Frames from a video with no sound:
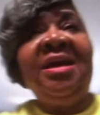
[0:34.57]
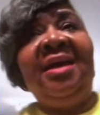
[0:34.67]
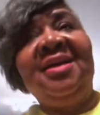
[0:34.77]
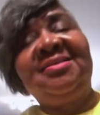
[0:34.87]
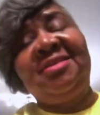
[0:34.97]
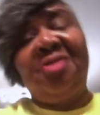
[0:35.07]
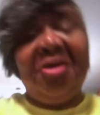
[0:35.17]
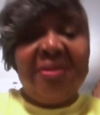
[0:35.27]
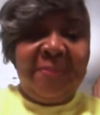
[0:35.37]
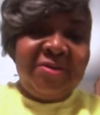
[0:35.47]
and I sent
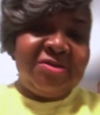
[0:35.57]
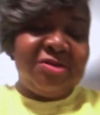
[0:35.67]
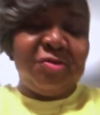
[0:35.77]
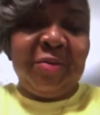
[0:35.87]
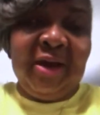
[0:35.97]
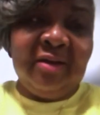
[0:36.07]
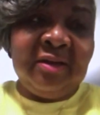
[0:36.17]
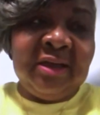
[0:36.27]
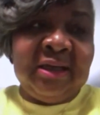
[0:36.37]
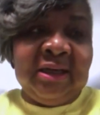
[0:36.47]
her the pictures as
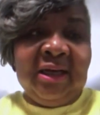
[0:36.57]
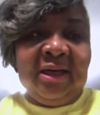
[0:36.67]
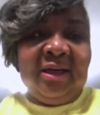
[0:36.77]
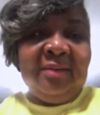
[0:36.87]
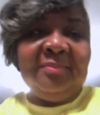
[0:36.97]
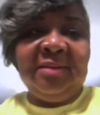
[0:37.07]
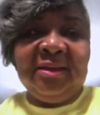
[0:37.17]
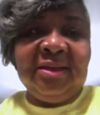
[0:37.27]
well. Um,